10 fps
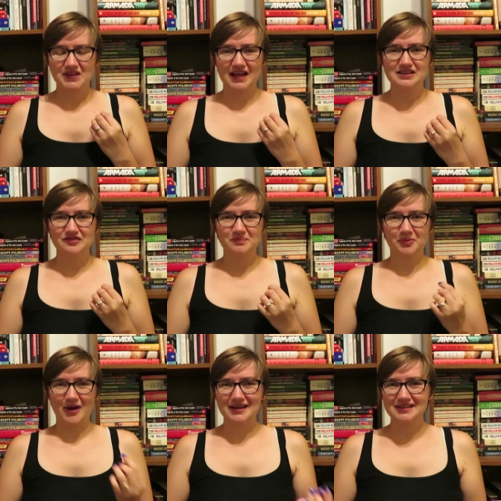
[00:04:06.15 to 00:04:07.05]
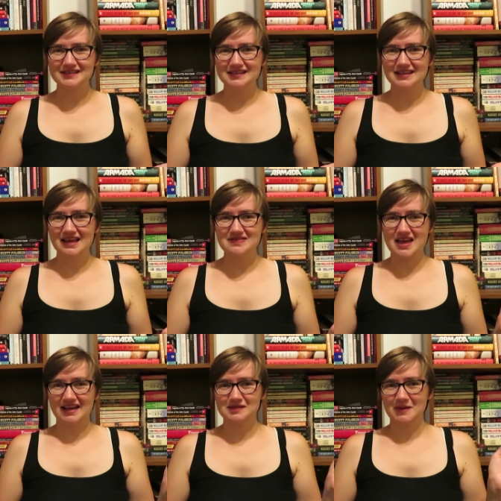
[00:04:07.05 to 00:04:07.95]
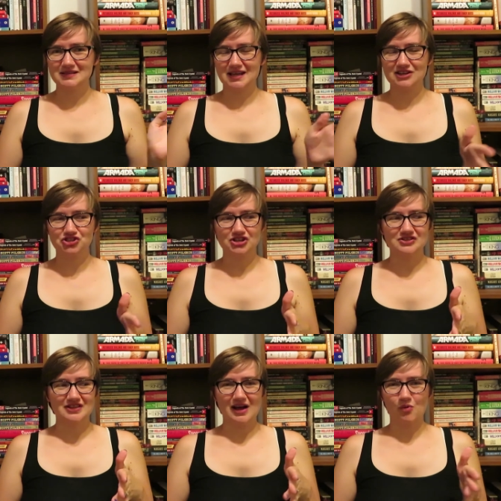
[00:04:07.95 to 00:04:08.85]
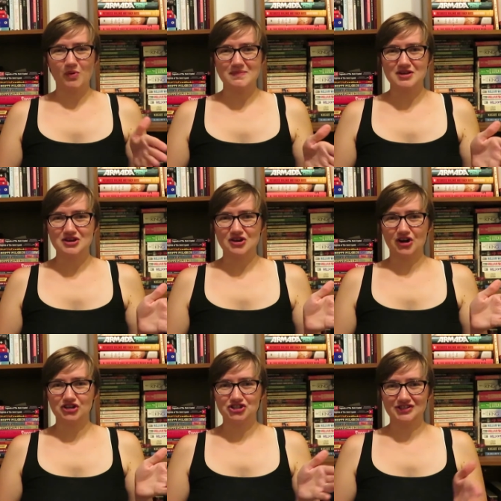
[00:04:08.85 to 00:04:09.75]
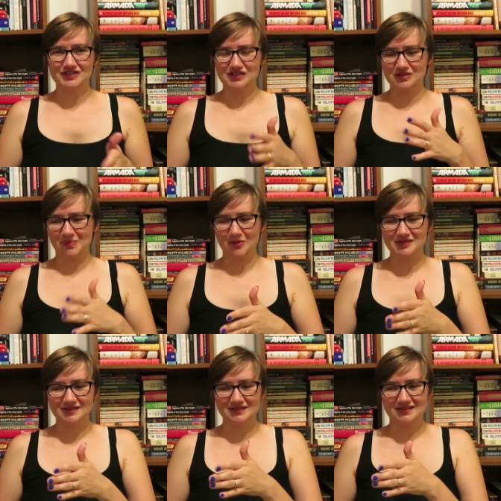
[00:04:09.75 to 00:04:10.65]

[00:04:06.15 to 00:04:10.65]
kind of pregnancy and the expectation that women are just supposed